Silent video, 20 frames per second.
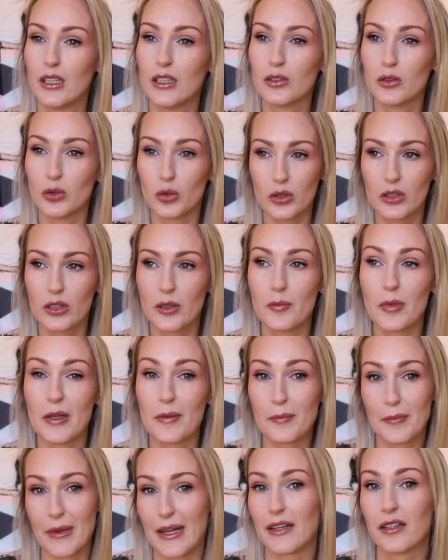look a
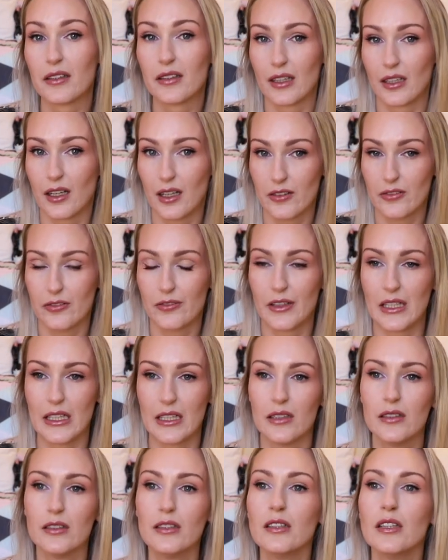bit better than I
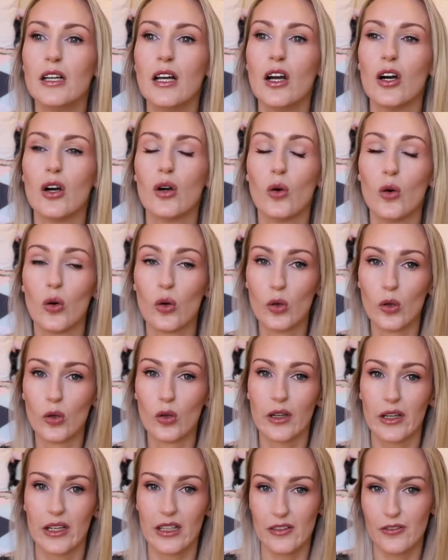feel,
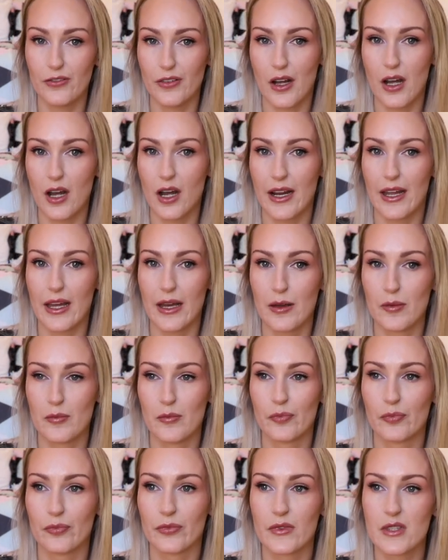or if I
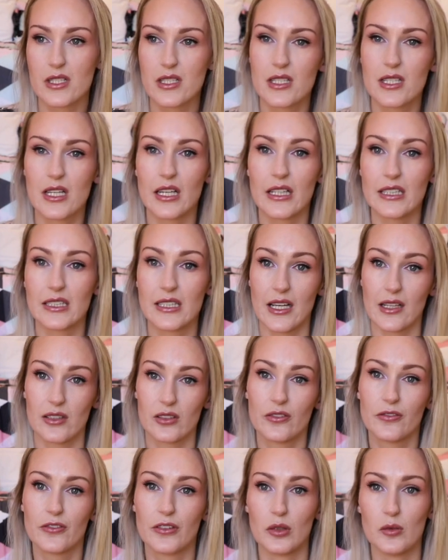am sitting down
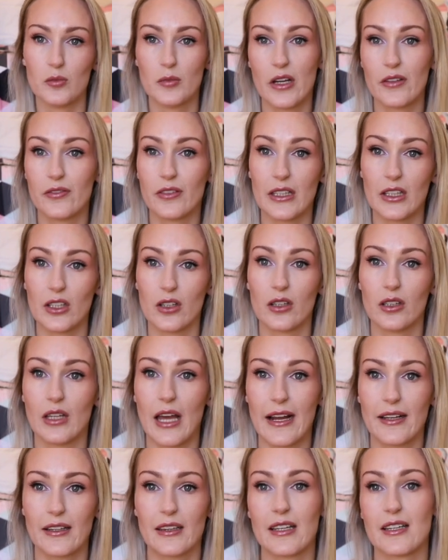to film a video
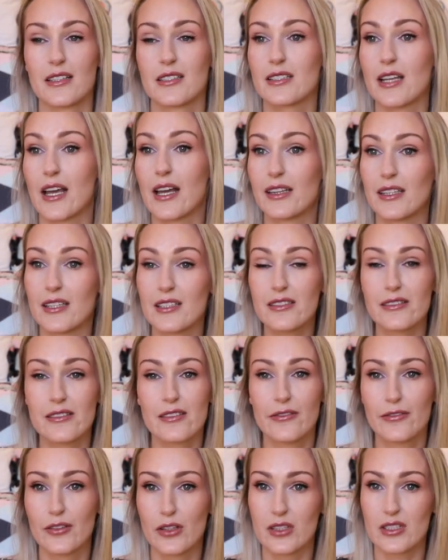like this. And this is
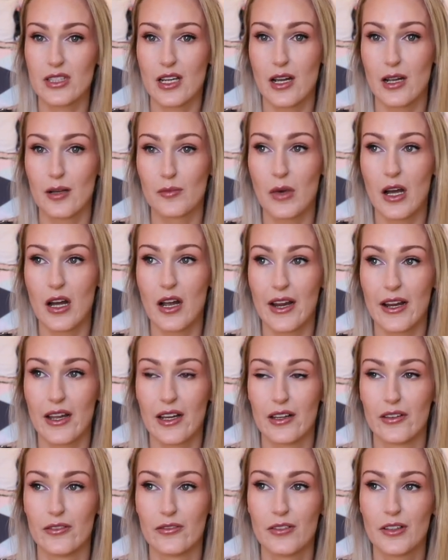the first time I
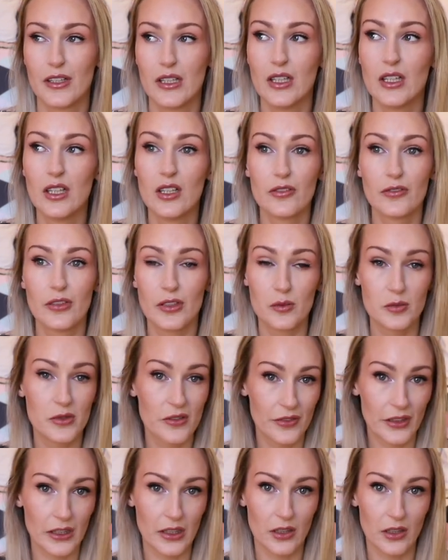have filmed a
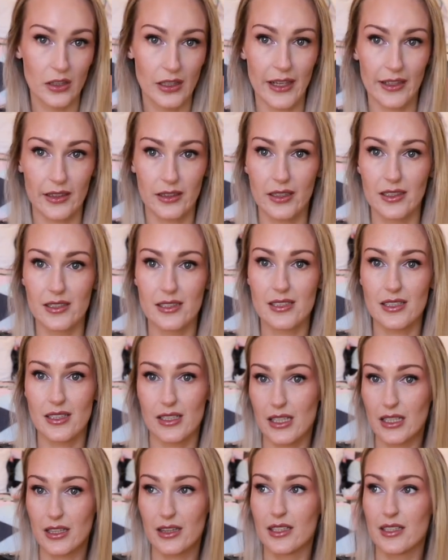video like this
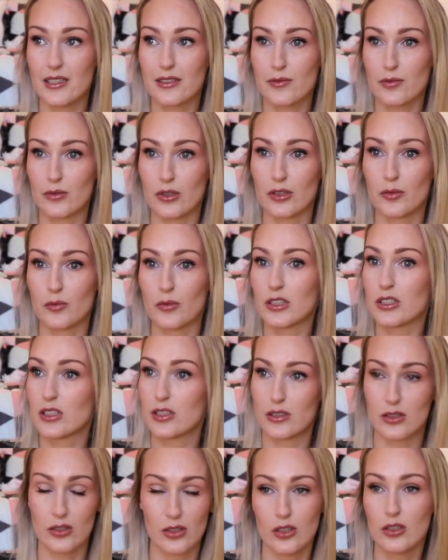in this room, which
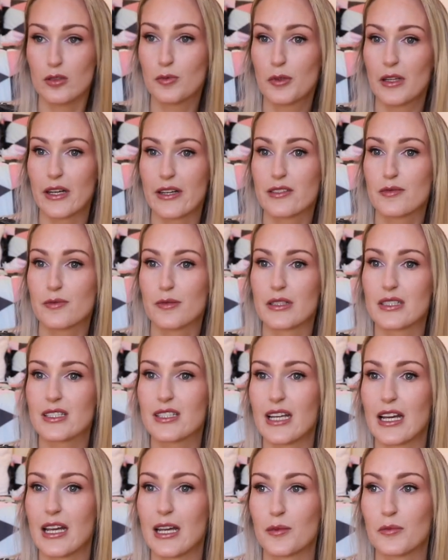is a new place we're
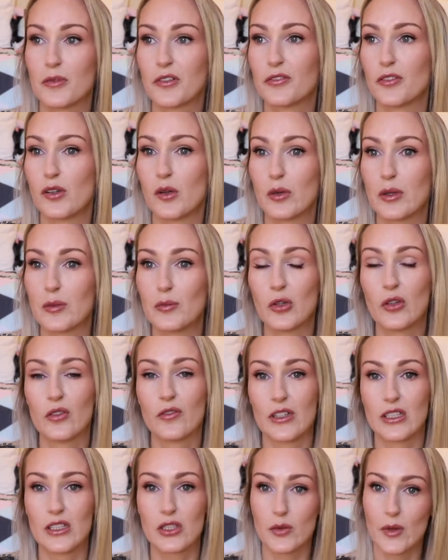staying before we move
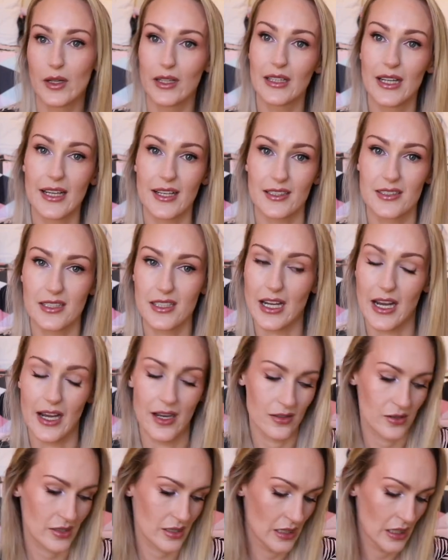into our next
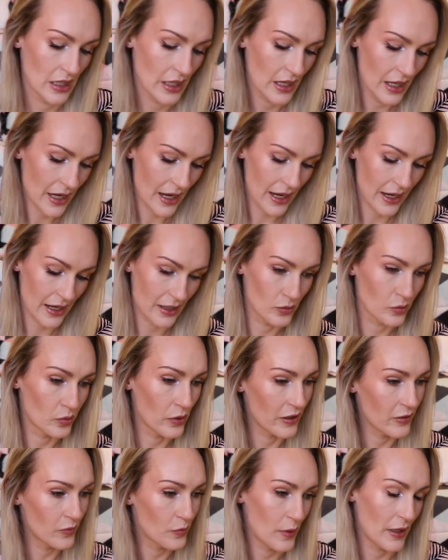house and
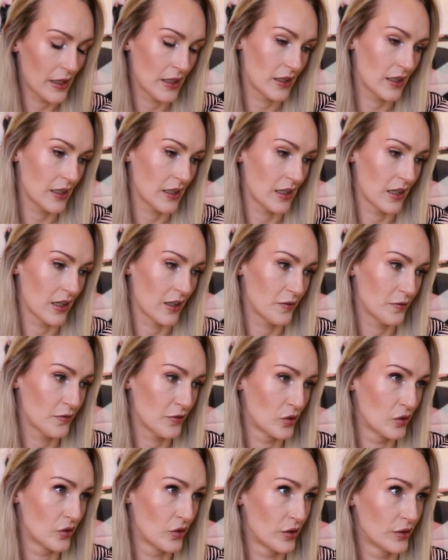we've been here
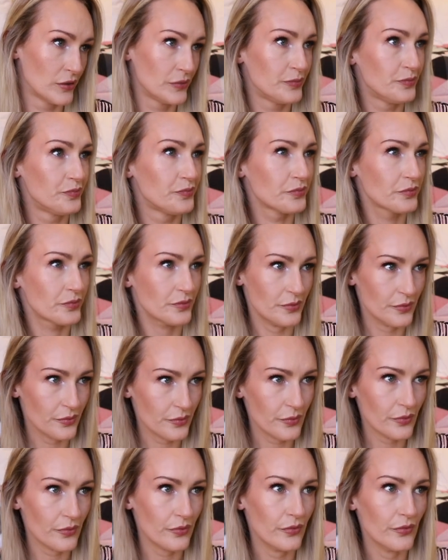for
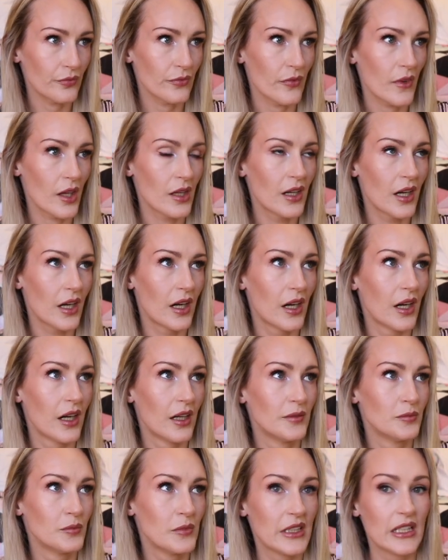
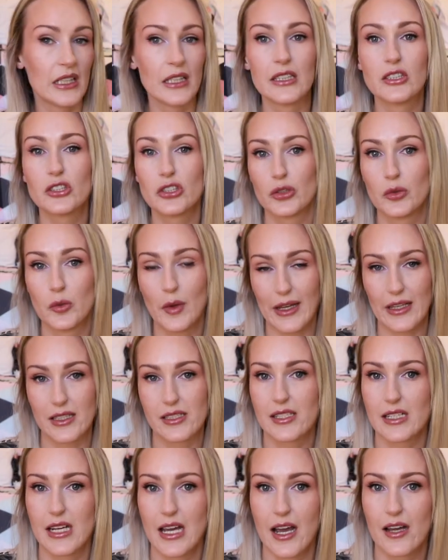uh, nearly two
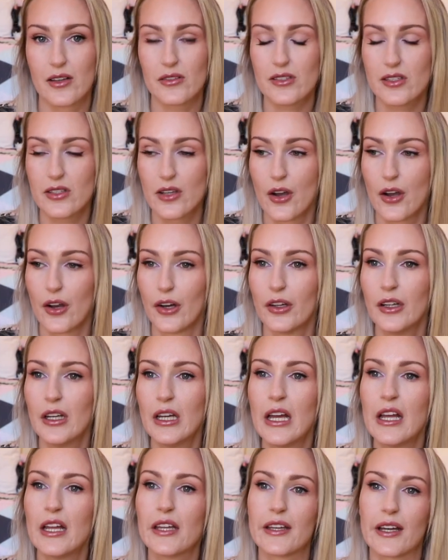weeks now. So
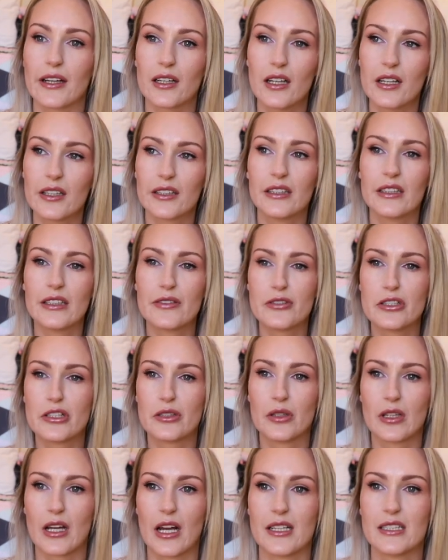that kind of gives you
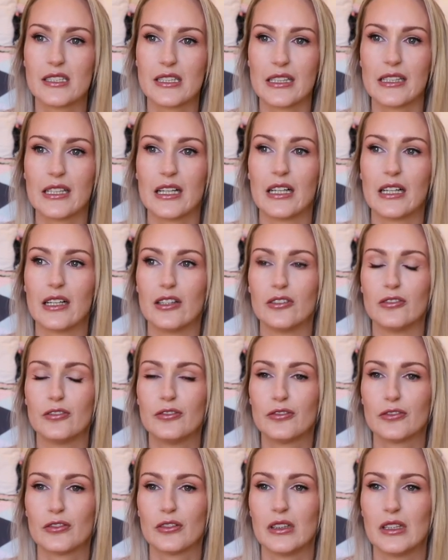an idea of
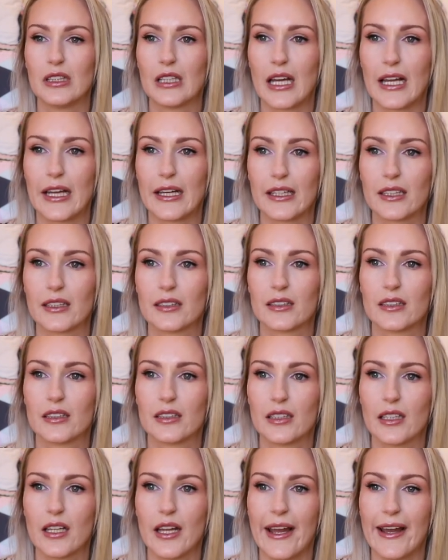like
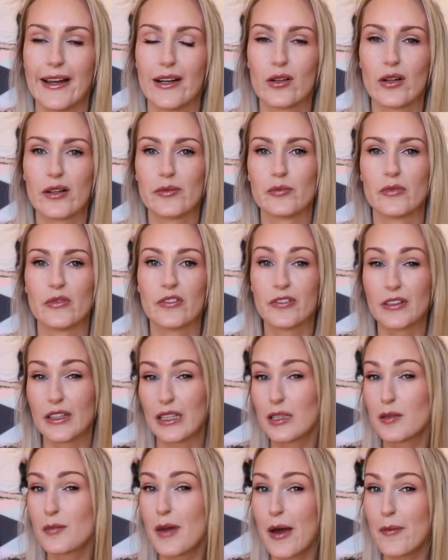how I'm
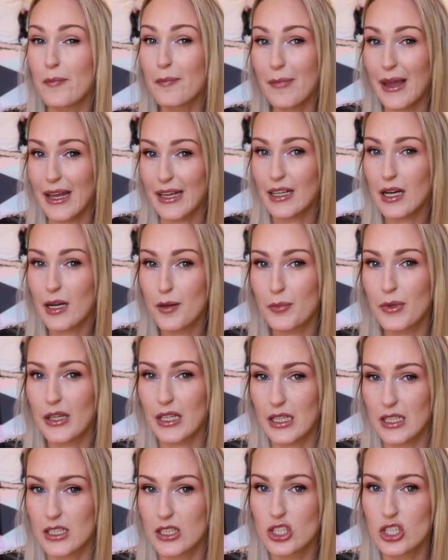feeling about makeup
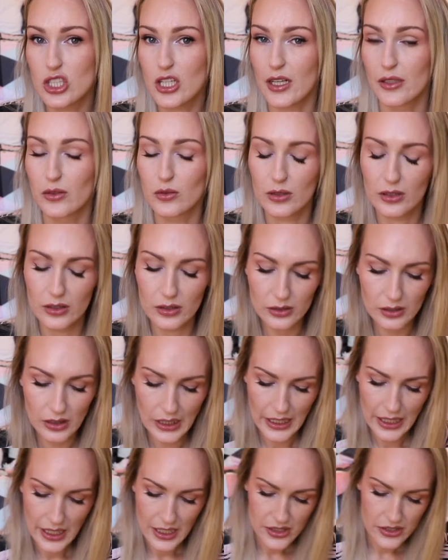in general.
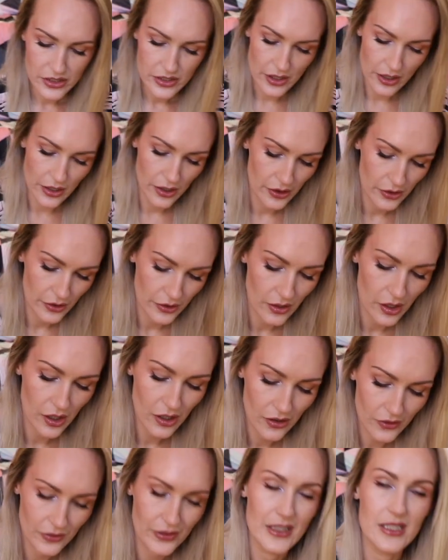So
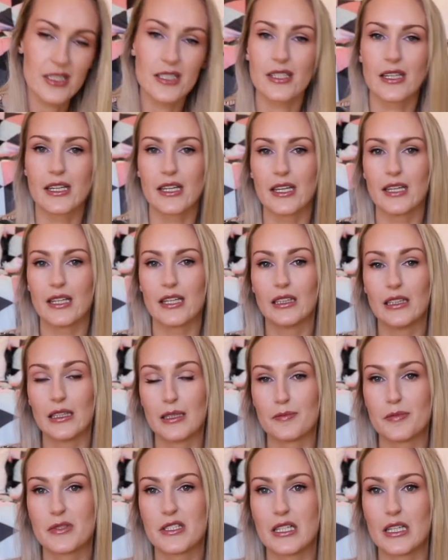obviously
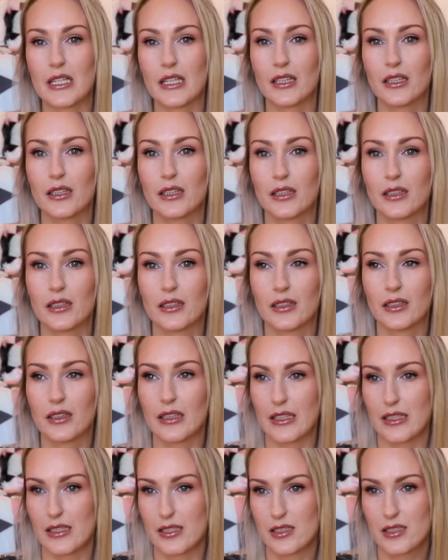lipstick
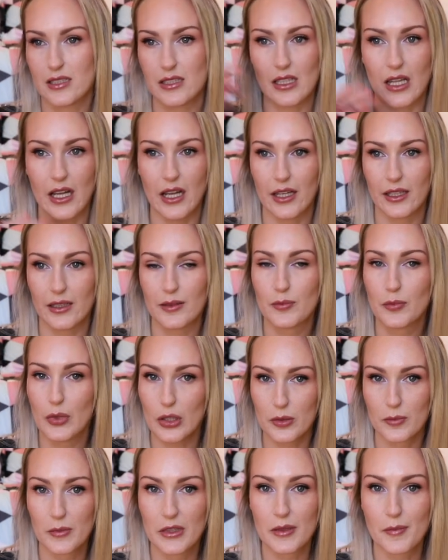is like
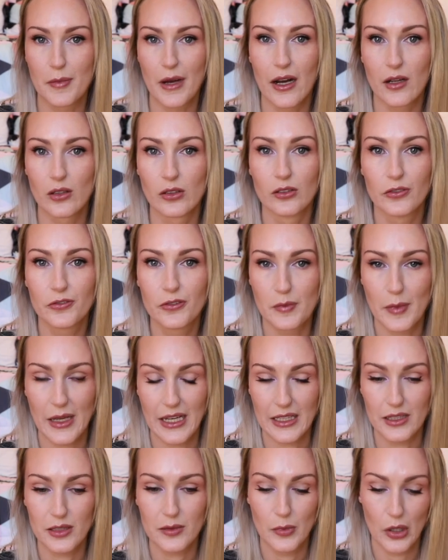bottom of the barrel for
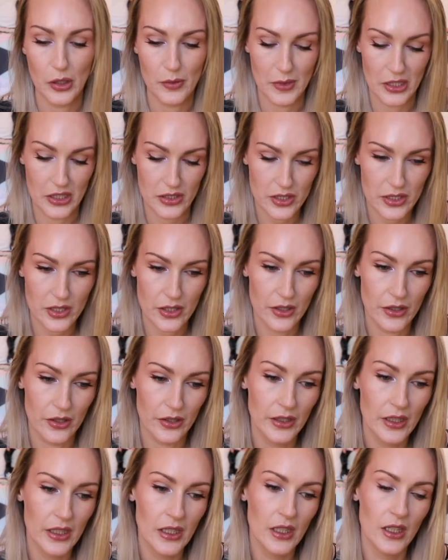me at the moment. So